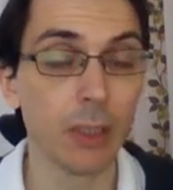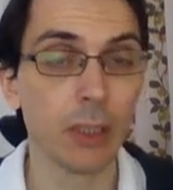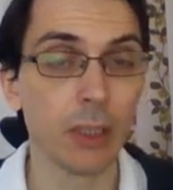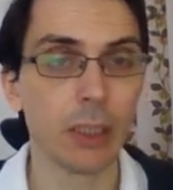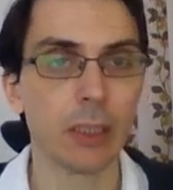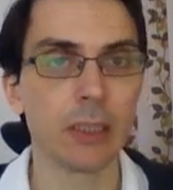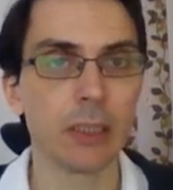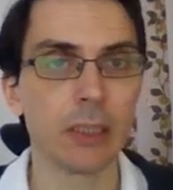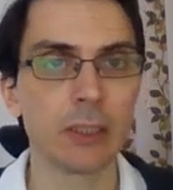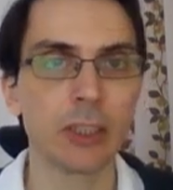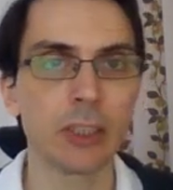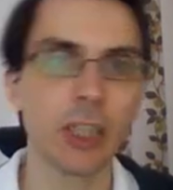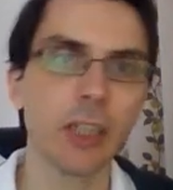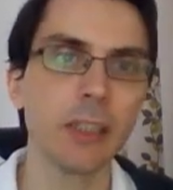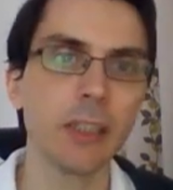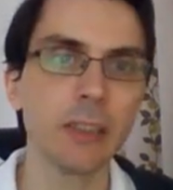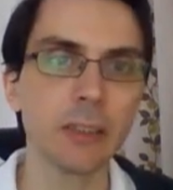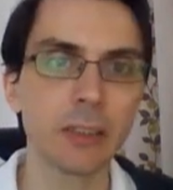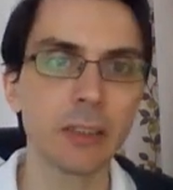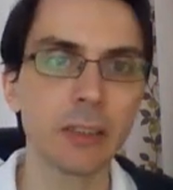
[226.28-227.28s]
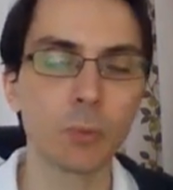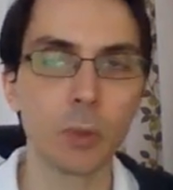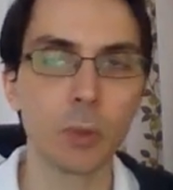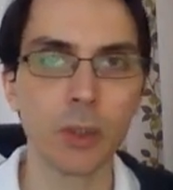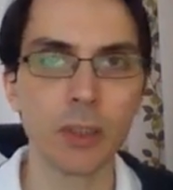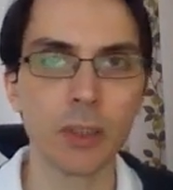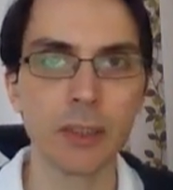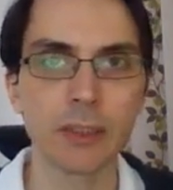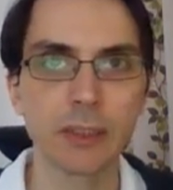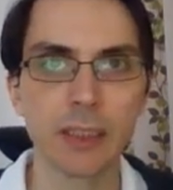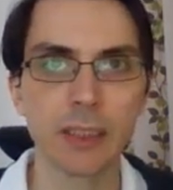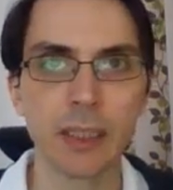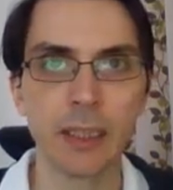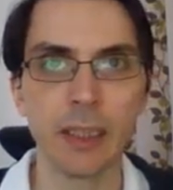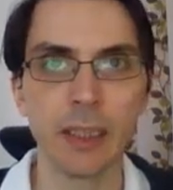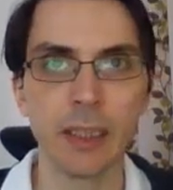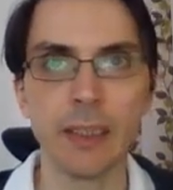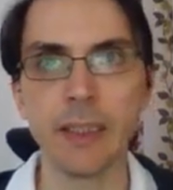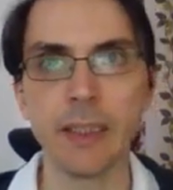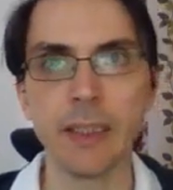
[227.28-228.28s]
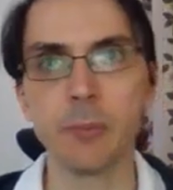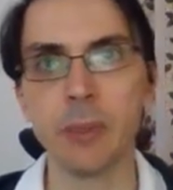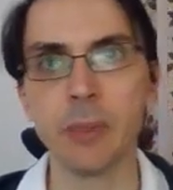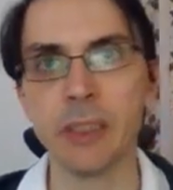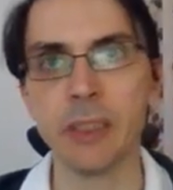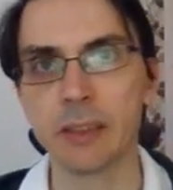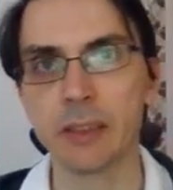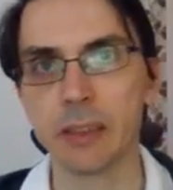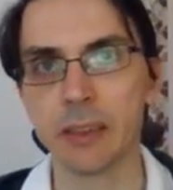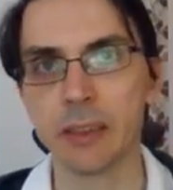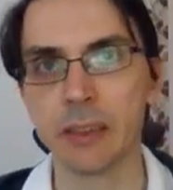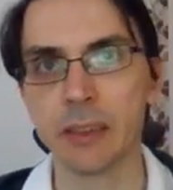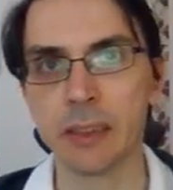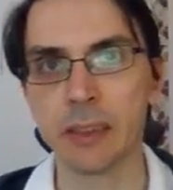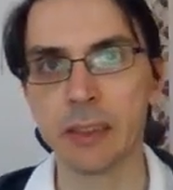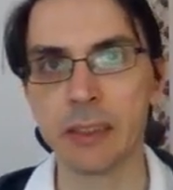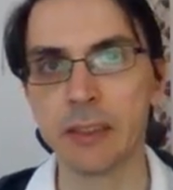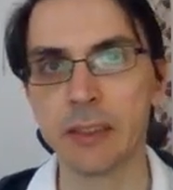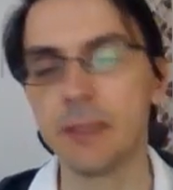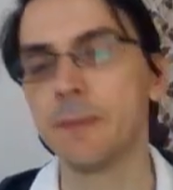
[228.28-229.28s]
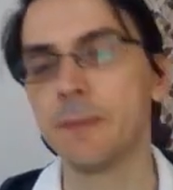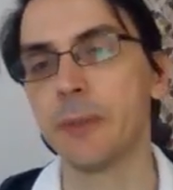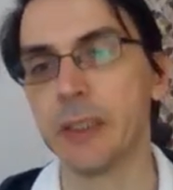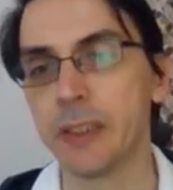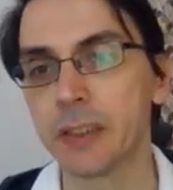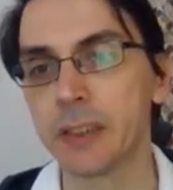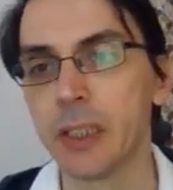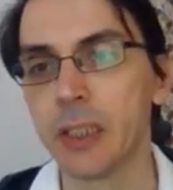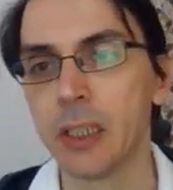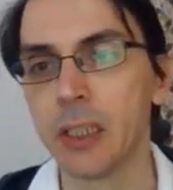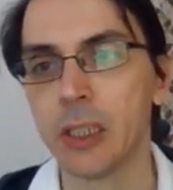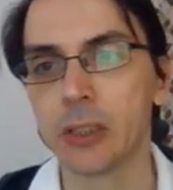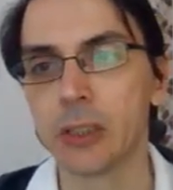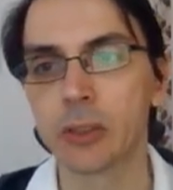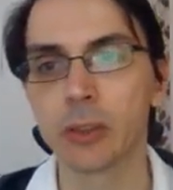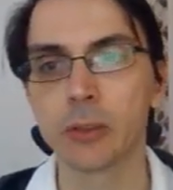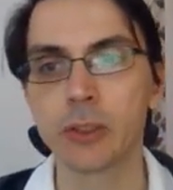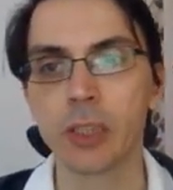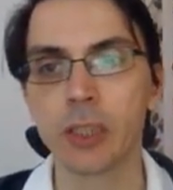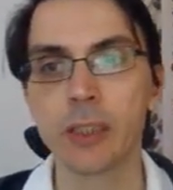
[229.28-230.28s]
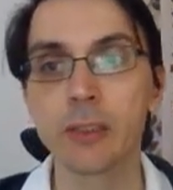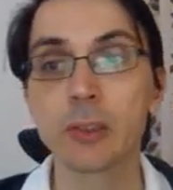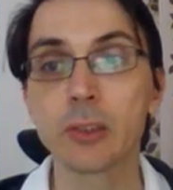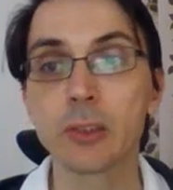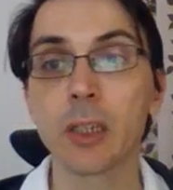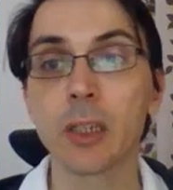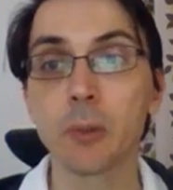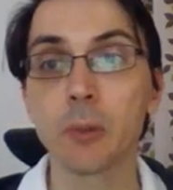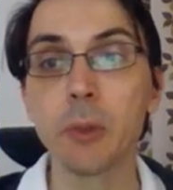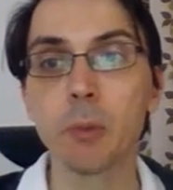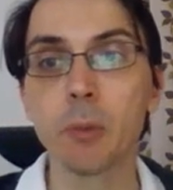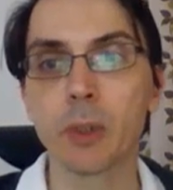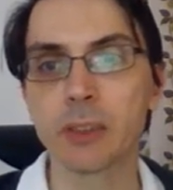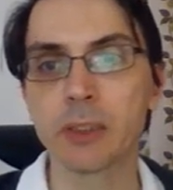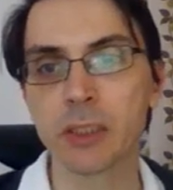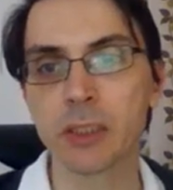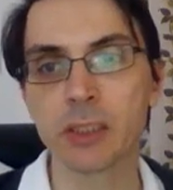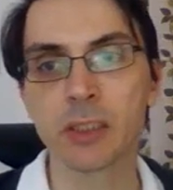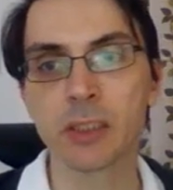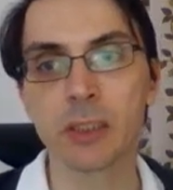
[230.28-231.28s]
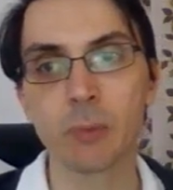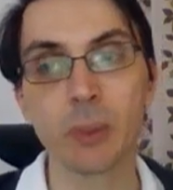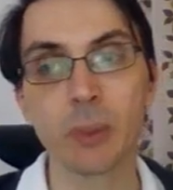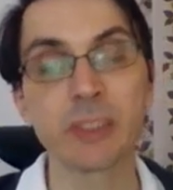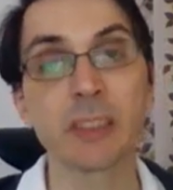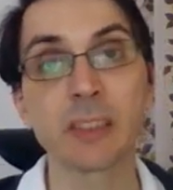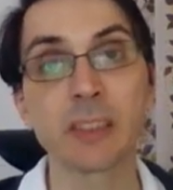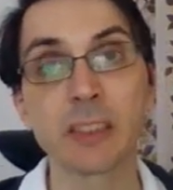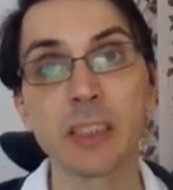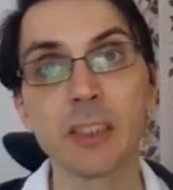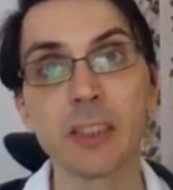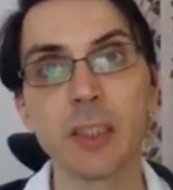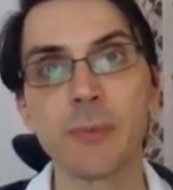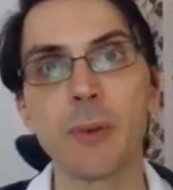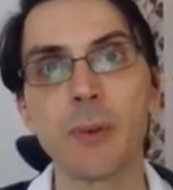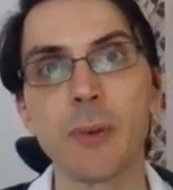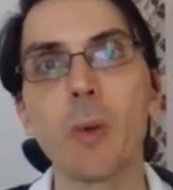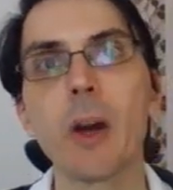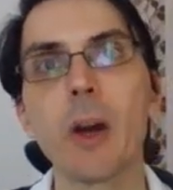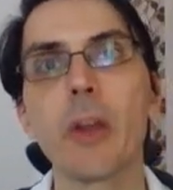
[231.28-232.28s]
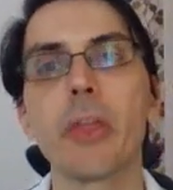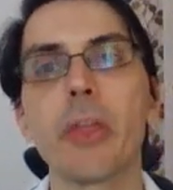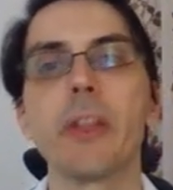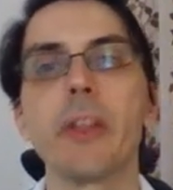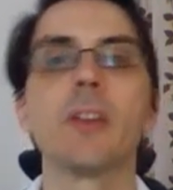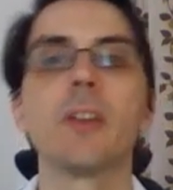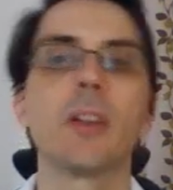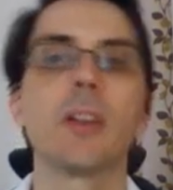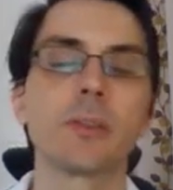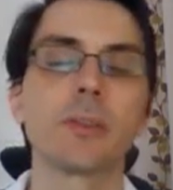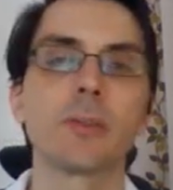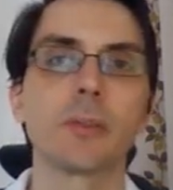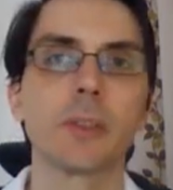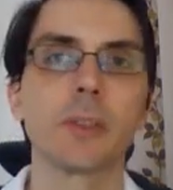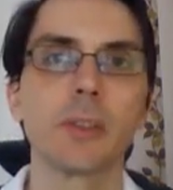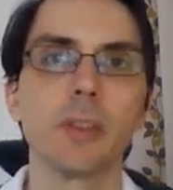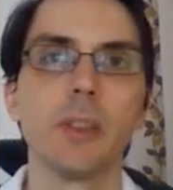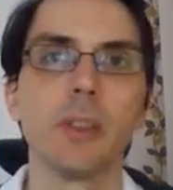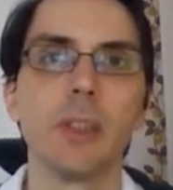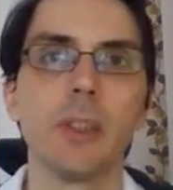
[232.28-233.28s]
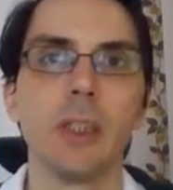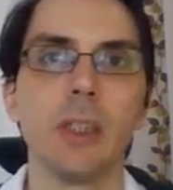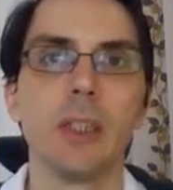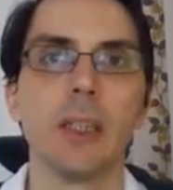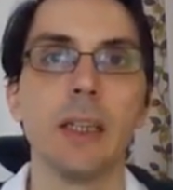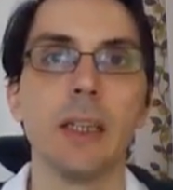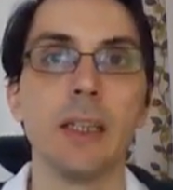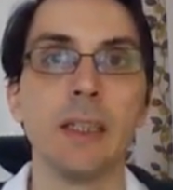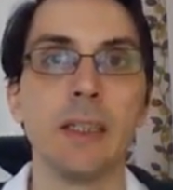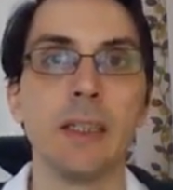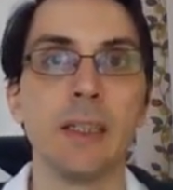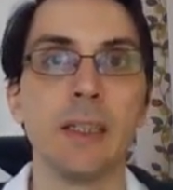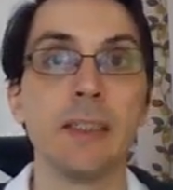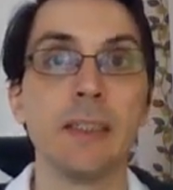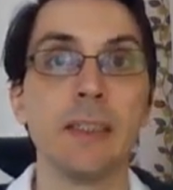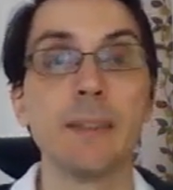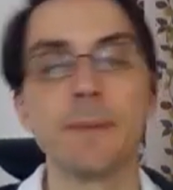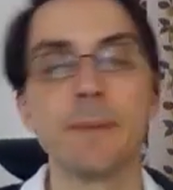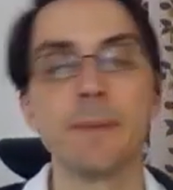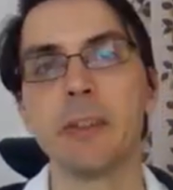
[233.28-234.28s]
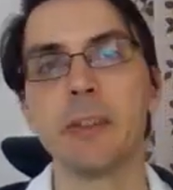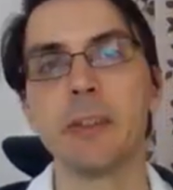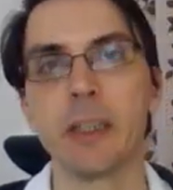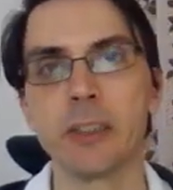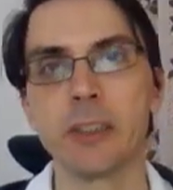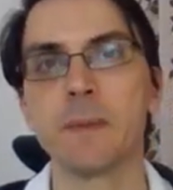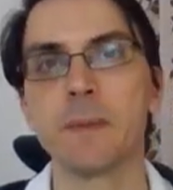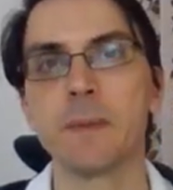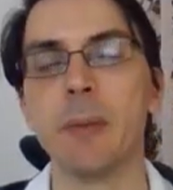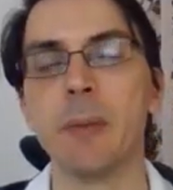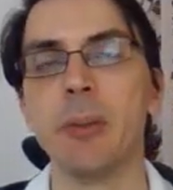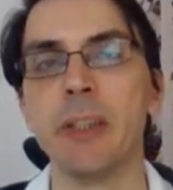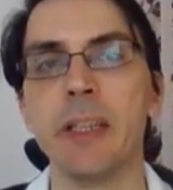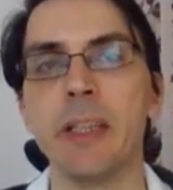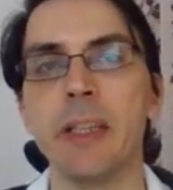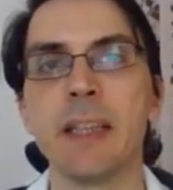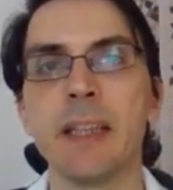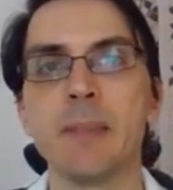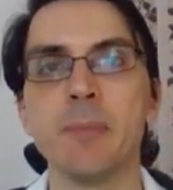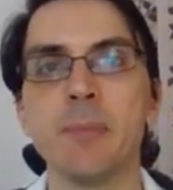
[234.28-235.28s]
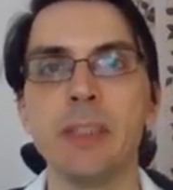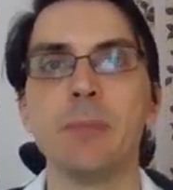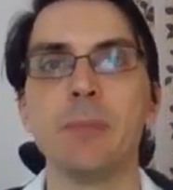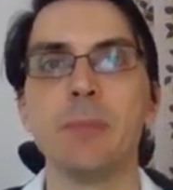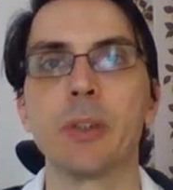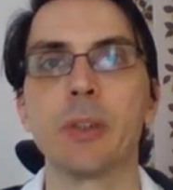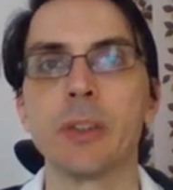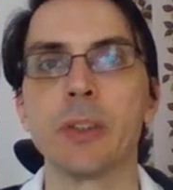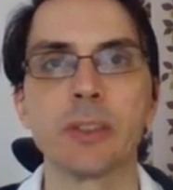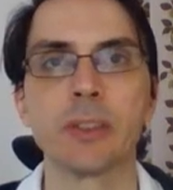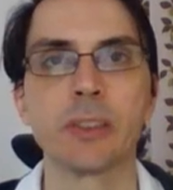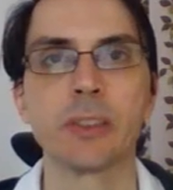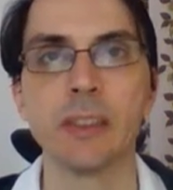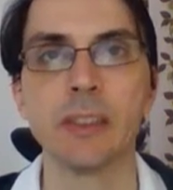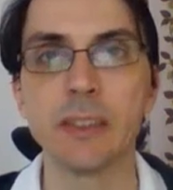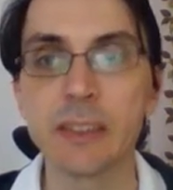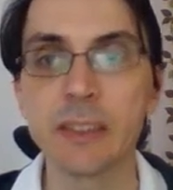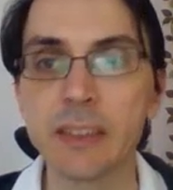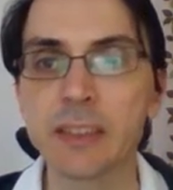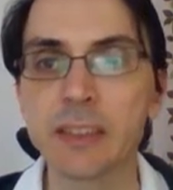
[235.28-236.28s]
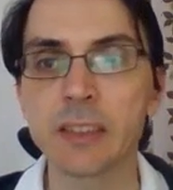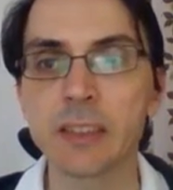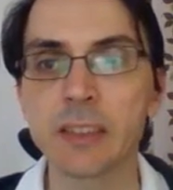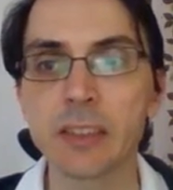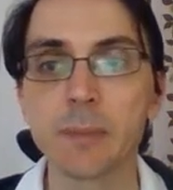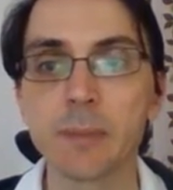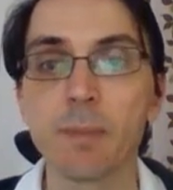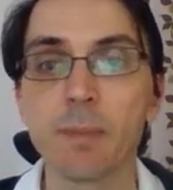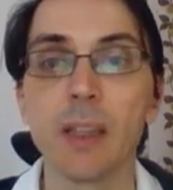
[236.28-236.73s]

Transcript: Uh, Charles was a little bit uh, different. So Charles Darwin was, a, was the son of a wealthy doctor and in a very large family. He had many brothers and sisters.